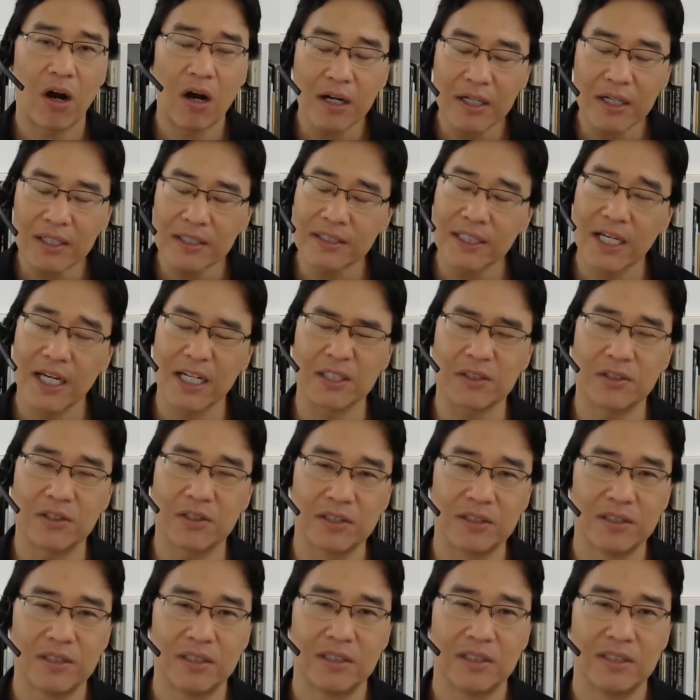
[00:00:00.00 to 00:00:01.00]
The
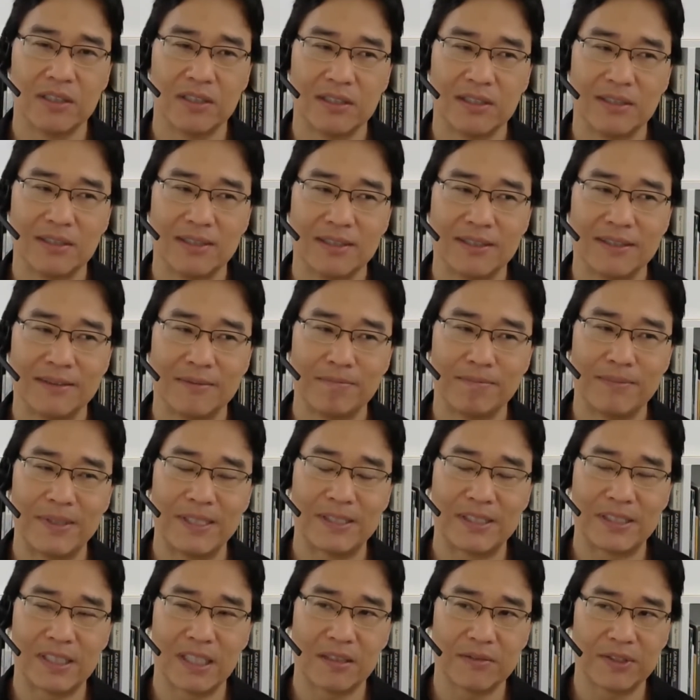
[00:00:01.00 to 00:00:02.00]
architect,
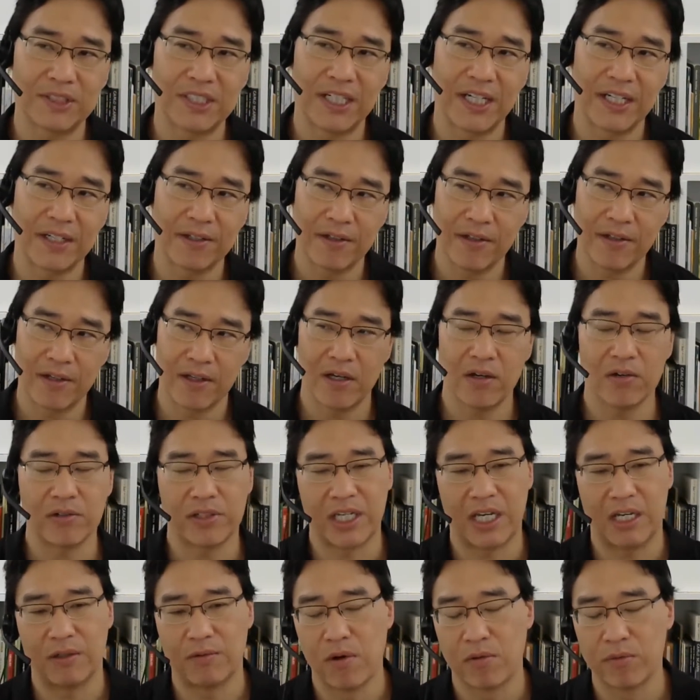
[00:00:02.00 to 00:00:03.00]
instead of saying,
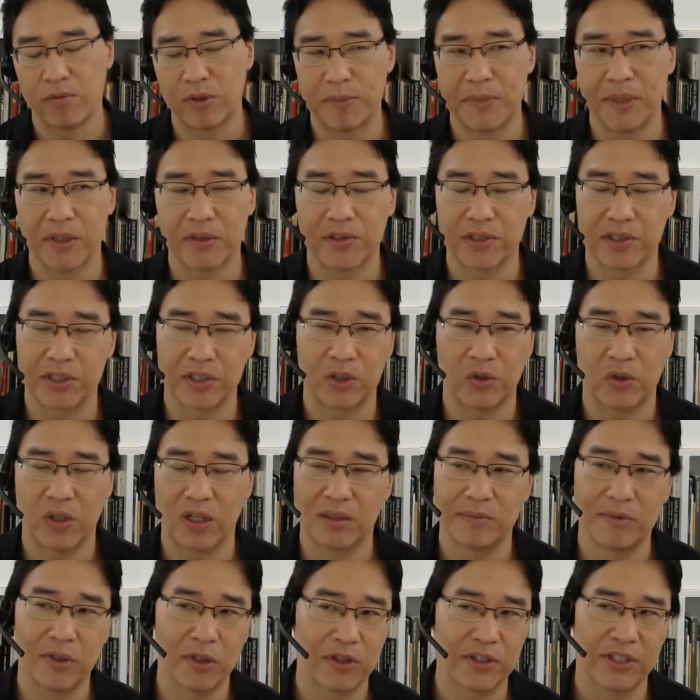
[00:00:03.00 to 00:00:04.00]
okay, well, we built this
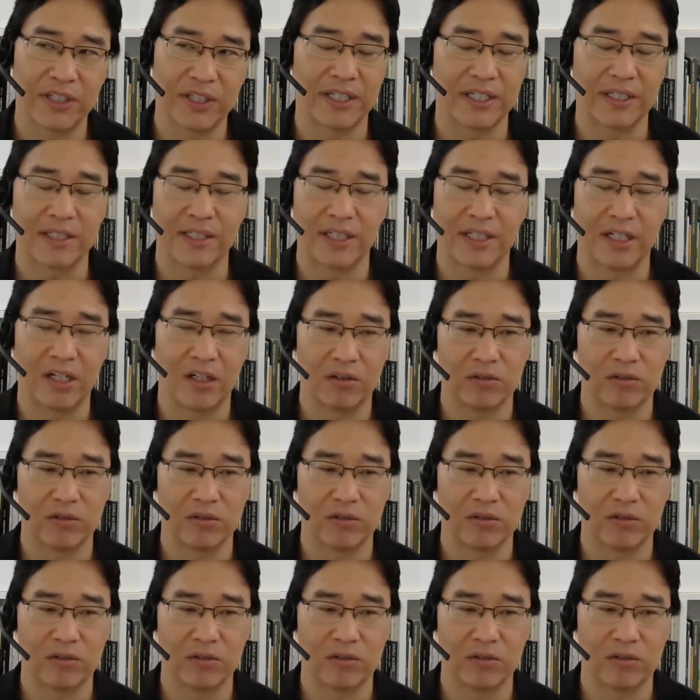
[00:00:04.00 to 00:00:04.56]
incredible thing,